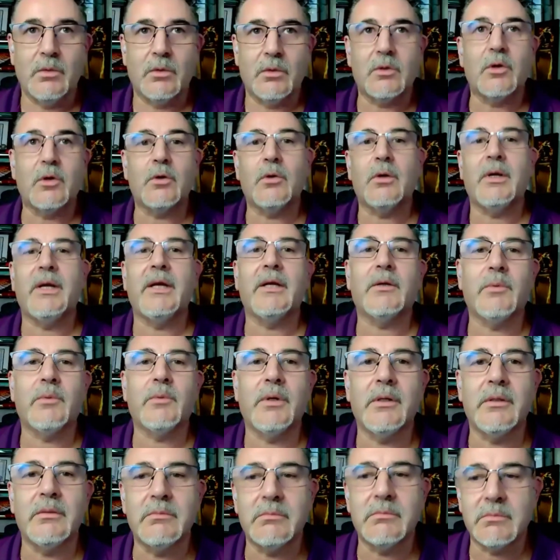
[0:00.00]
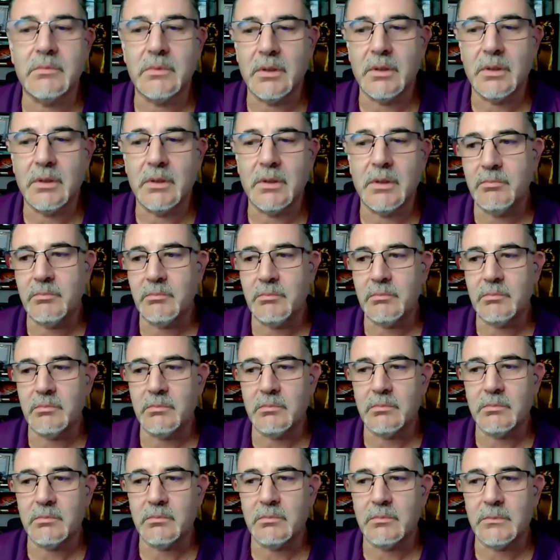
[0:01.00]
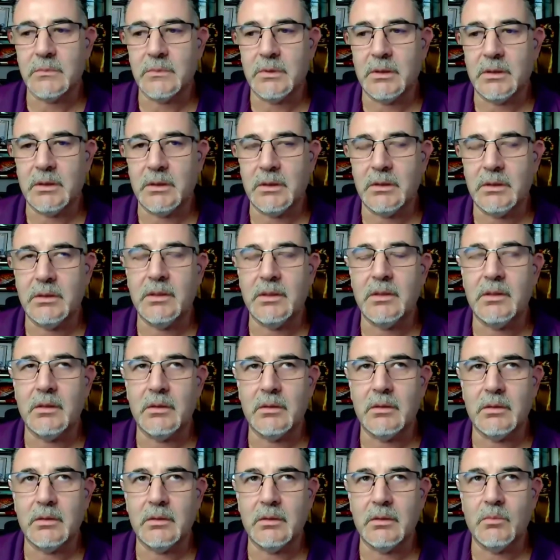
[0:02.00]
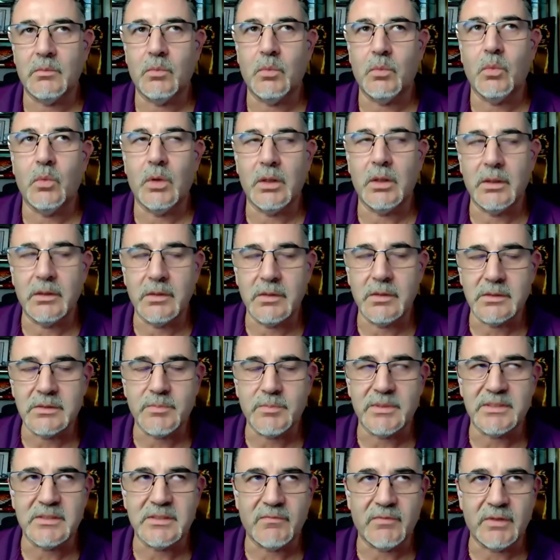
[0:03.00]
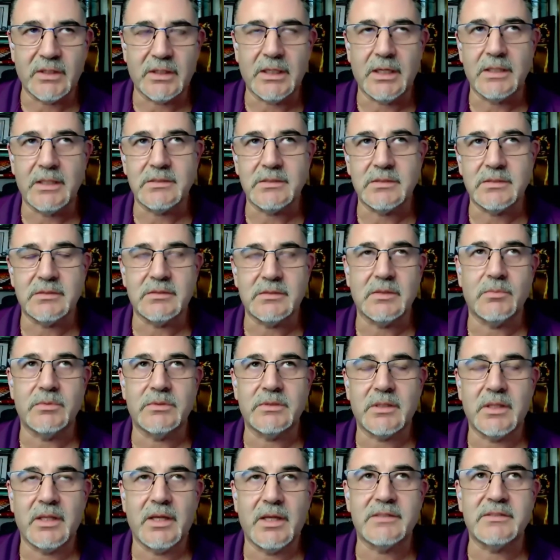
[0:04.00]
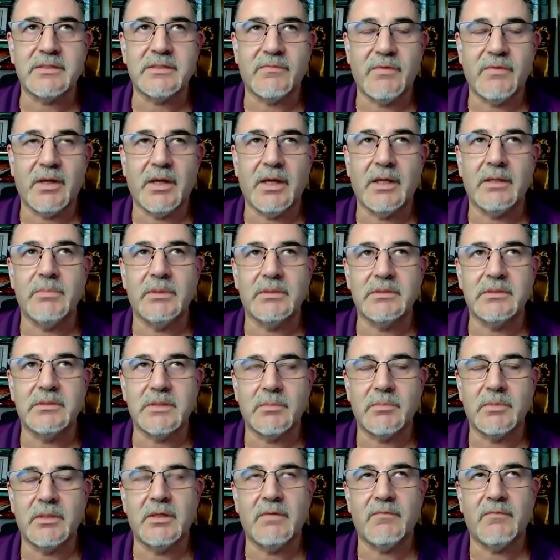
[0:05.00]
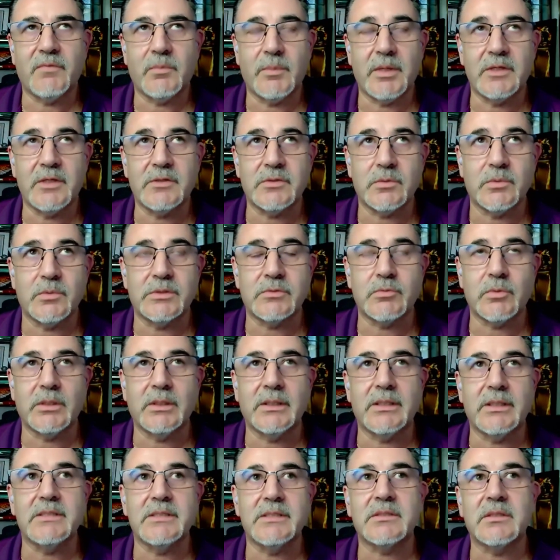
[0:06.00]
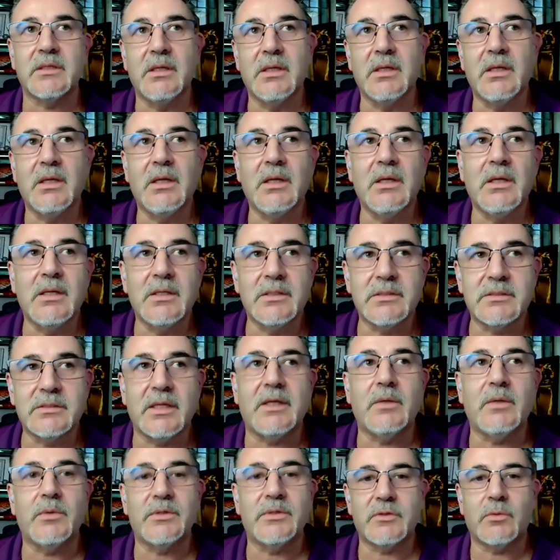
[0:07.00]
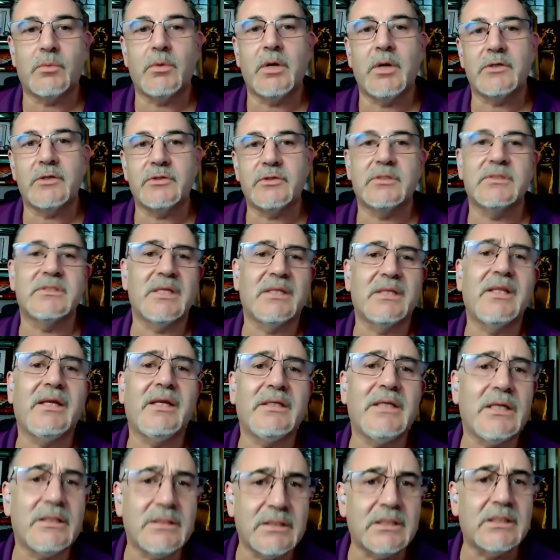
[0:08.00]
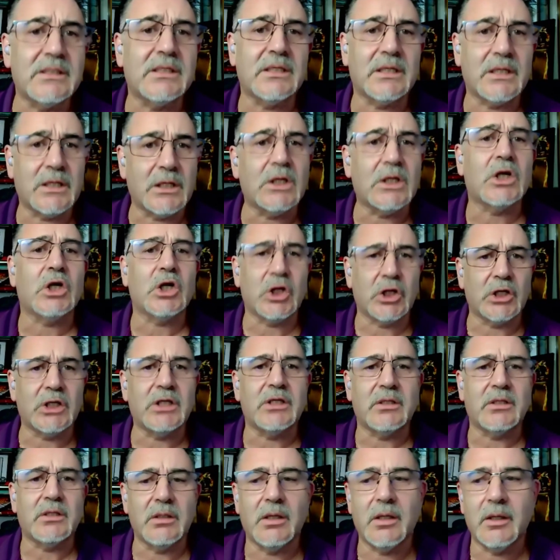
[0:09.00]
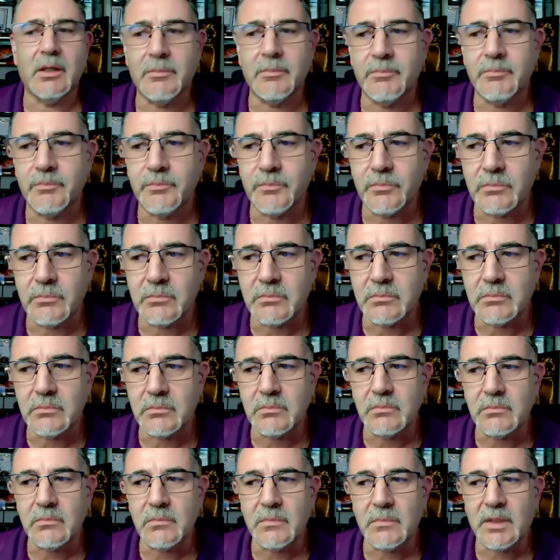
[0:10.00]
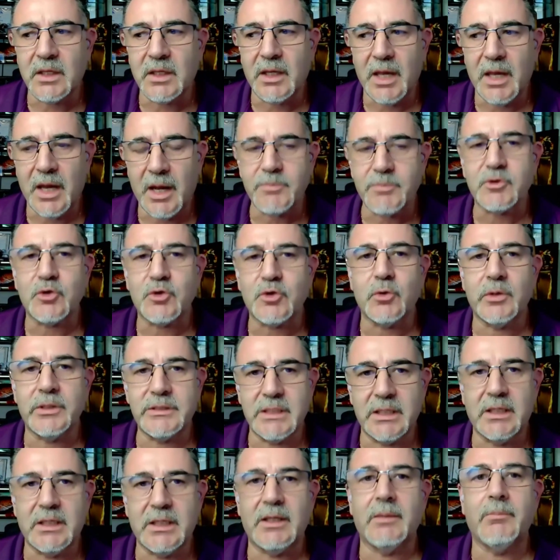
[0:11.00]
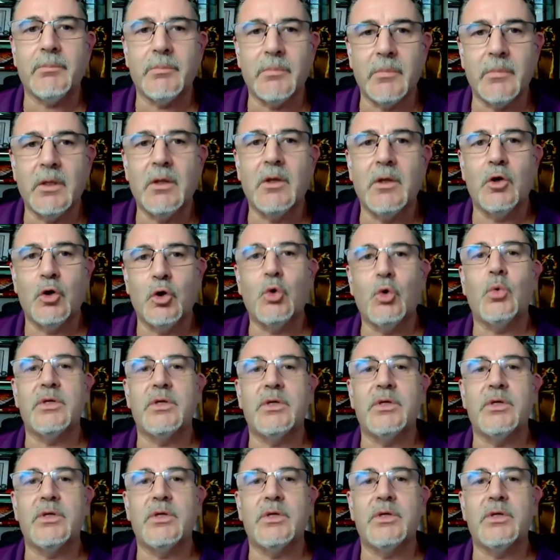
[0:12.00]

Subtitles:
Well, Colonel Egren, in one of the specific cases that was classified, but some of the information was released, said it was the Russians, and they did um, capture a team who